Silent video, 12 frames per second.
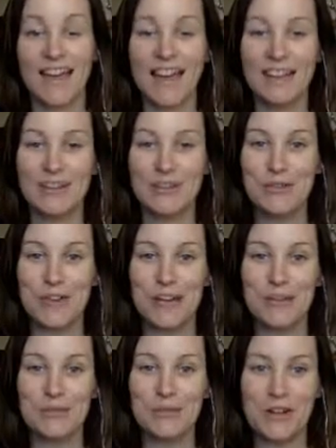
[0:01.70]
Hello
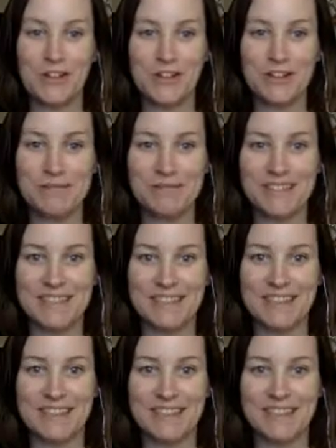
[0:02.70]
and welcome to the
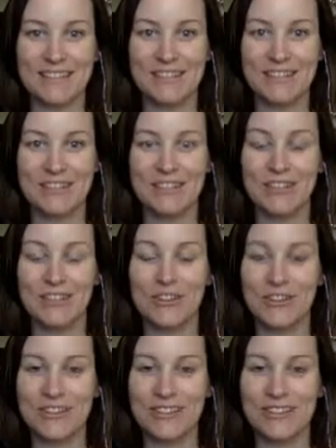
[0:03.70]
Connected
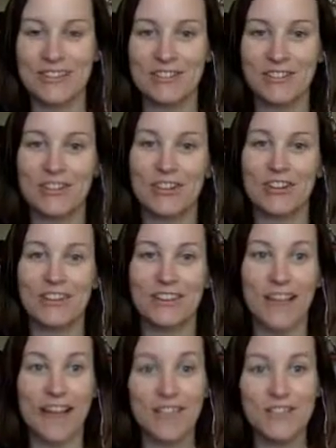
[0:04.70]
Yoga Teacher
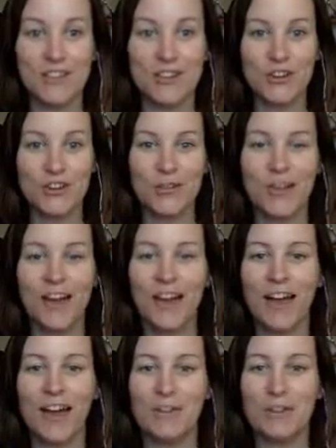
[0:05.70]
live show.
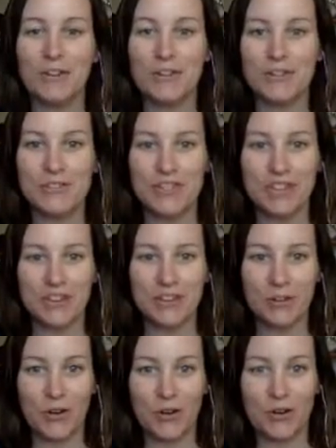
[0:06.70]
I'm your host Shannon
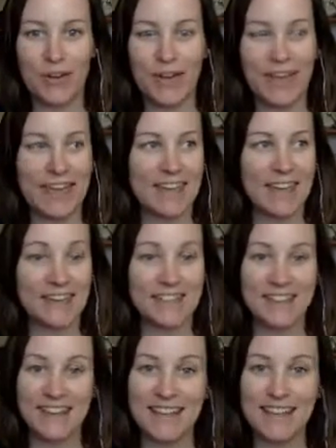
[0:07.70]
Crow, and
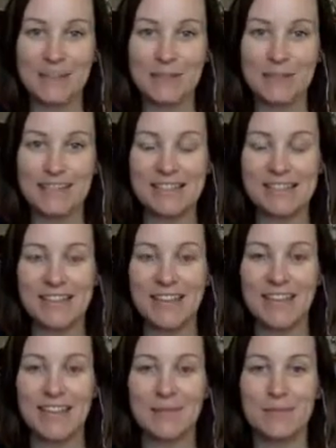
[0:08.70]
today is pretty
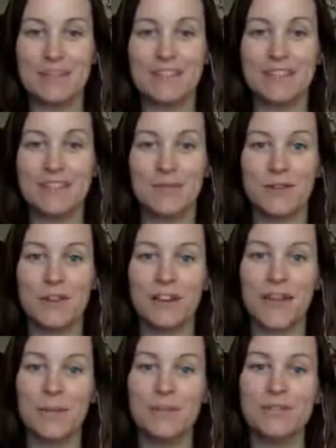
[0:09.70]
exciting because we're
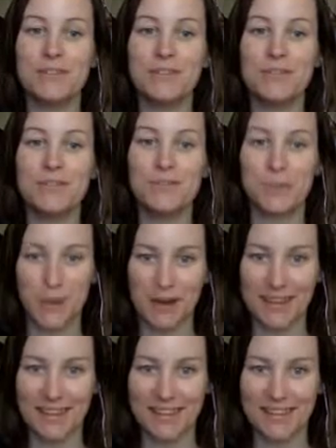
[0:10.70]
at episode
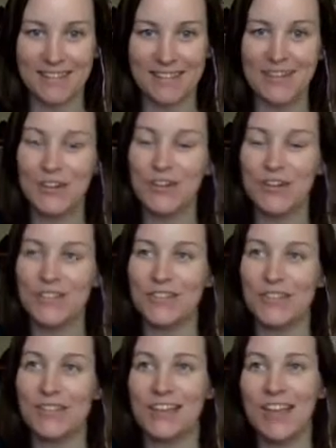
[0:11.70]
20. So I've
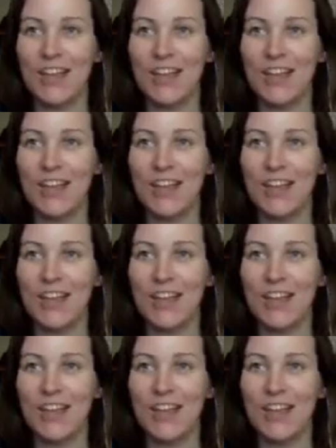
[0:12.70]
done